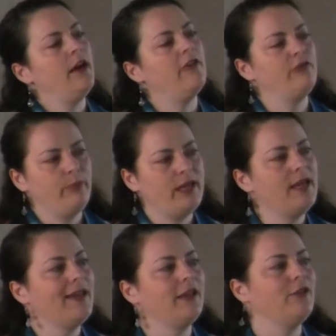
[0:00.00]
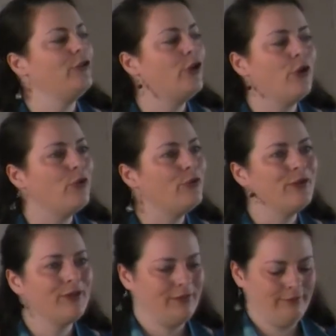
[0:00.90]
of being
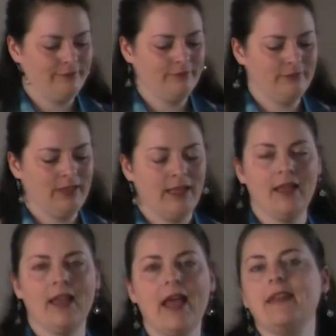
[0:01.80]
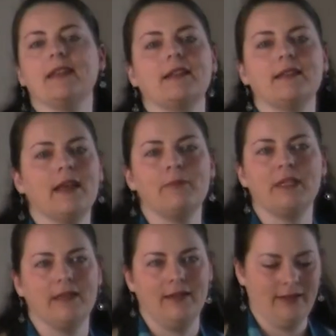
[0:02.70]
known and
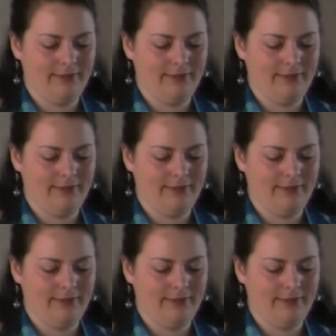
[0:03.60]
accepted.